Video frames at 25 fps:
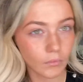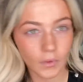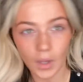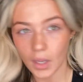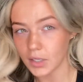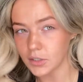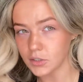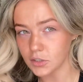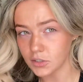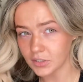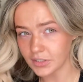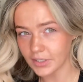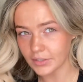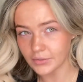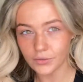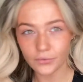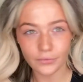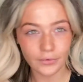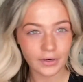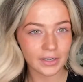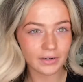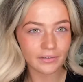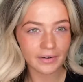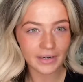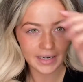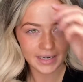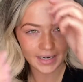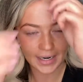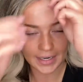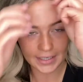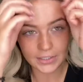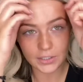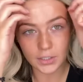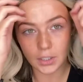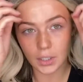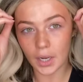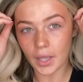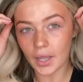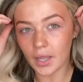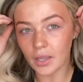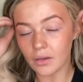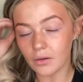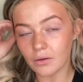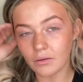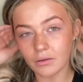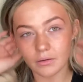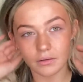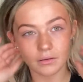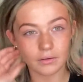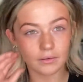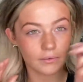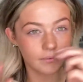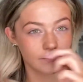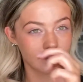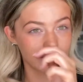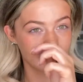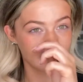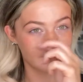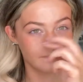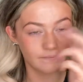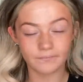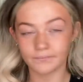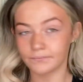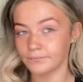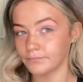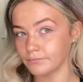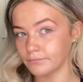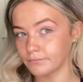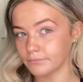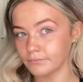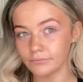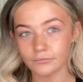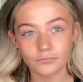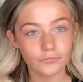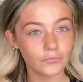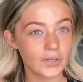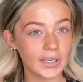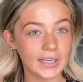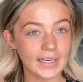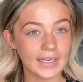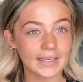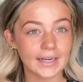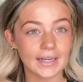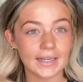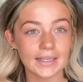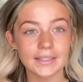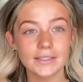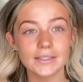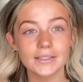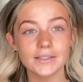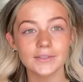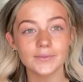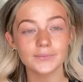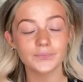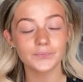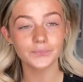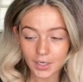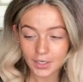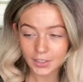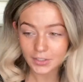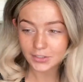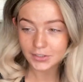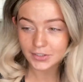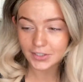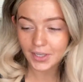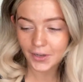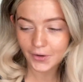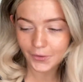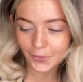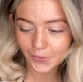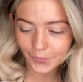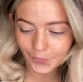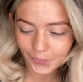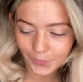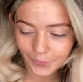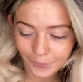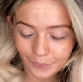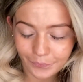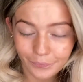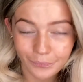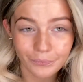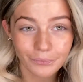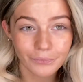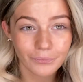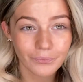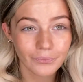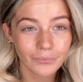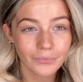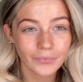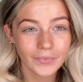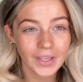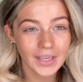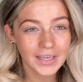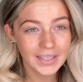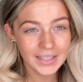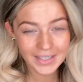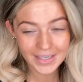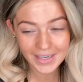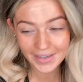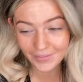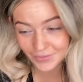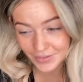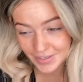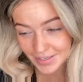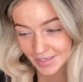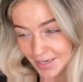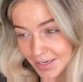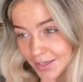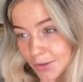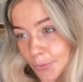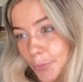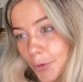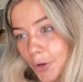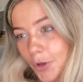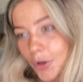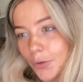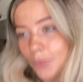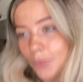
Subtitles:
Just gives a really, really nice glow. Really nice. So he didn't even need a poo.